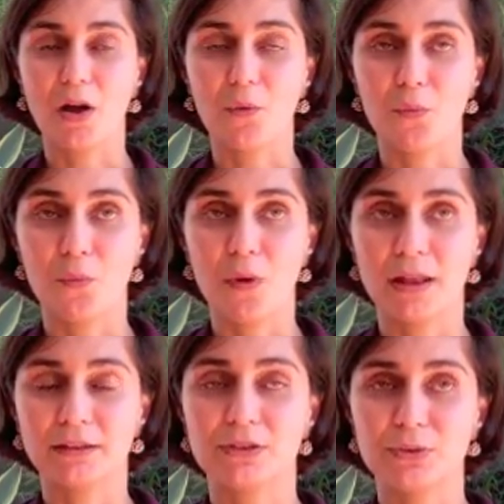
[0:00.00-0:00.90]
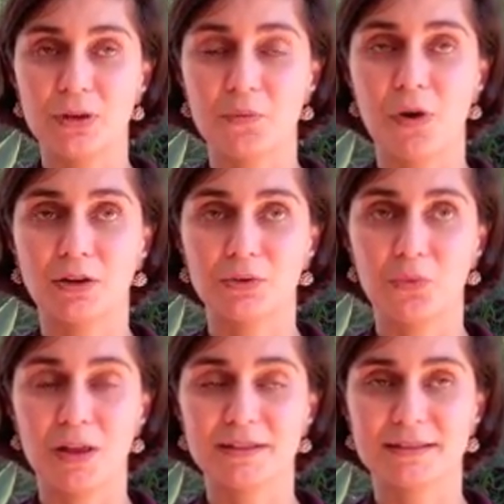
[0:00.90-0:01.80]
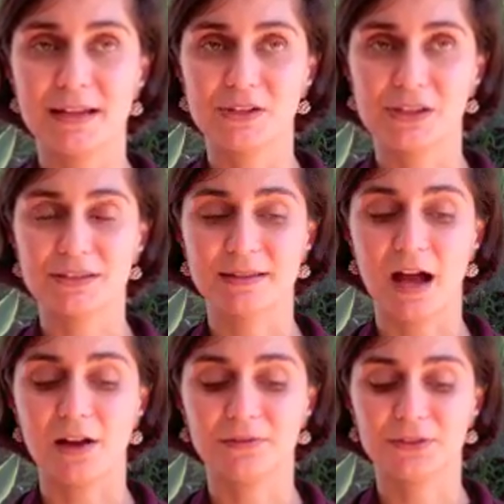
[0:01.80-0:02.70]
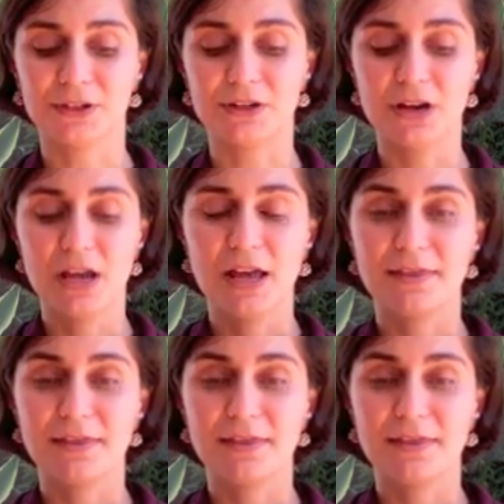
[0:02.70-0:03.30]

when doing one-on-one sessions, after